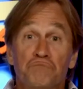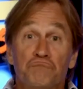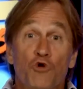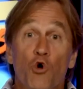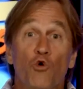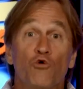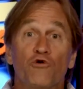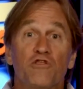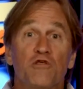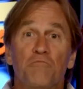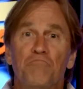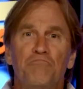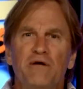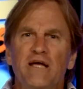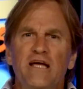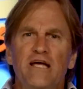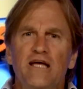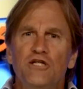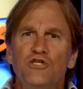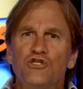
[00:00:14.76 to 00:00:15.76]
Going to the
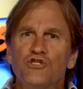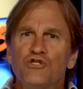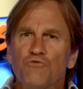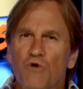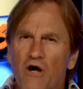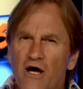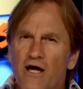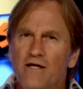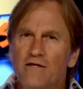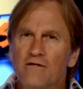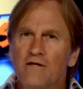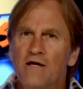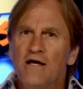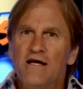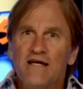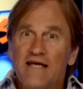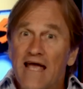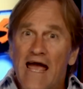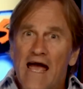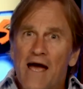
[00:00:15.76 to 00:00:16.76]
beach, right?
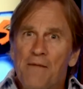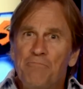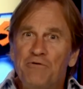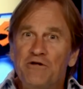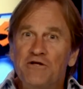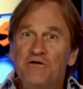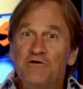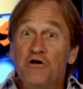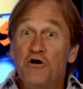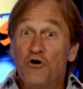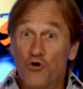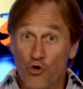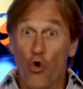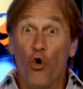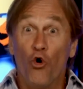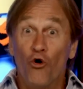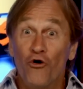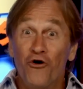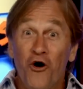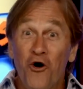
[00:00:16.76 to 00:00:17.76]
Camping,
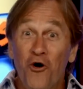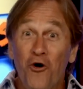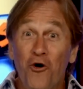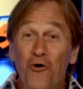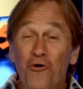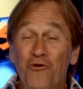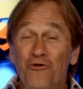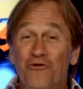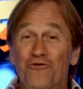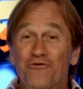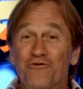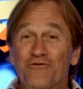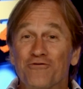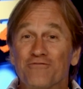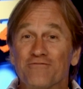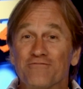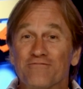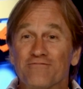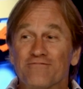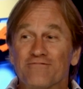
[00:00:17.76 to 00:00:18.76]
cornhole?
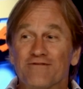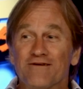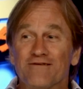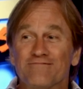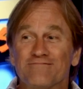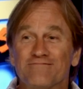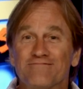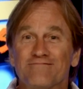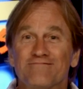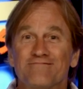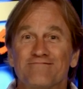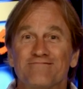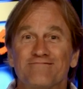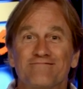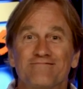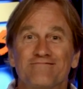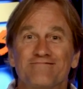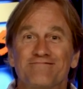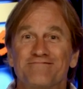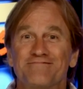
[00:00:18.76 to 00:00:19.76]
Well,
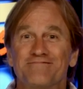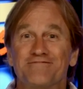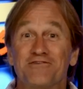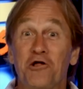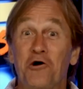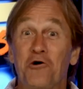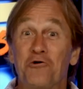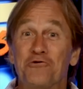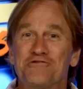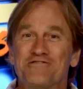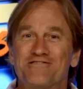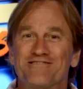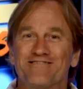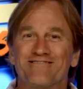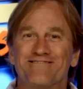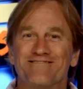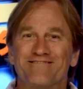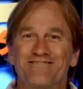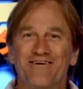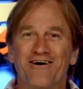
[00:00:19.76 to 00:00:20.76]
close.
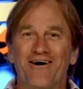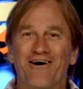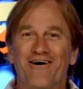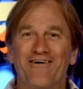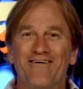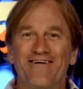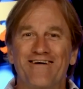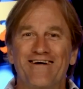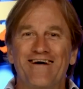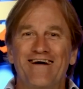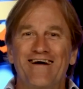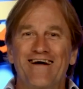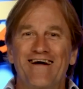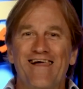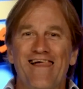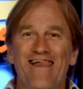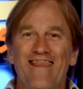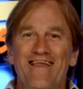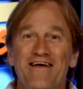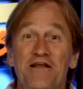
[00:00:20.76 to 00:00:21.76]
No,
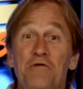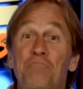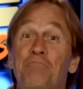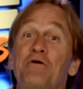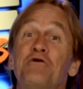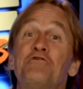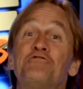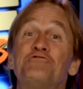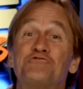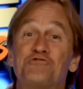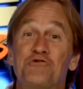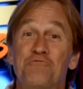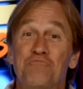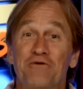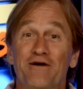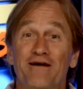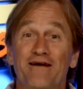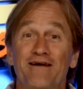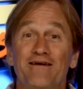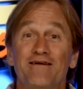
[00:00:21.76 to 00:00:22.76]
it appears to
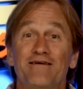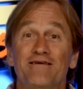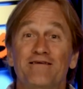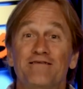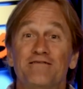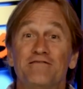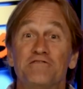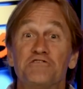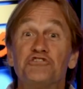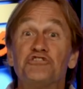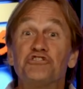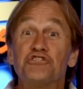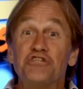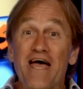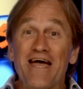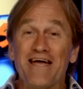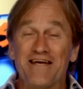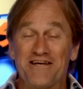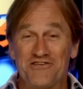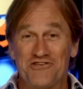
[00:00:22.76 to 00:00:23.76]
be
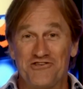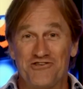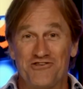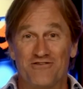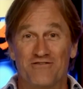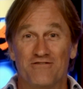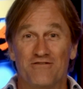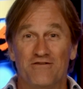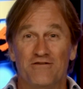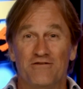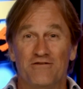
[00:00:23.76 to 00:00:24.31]
sex.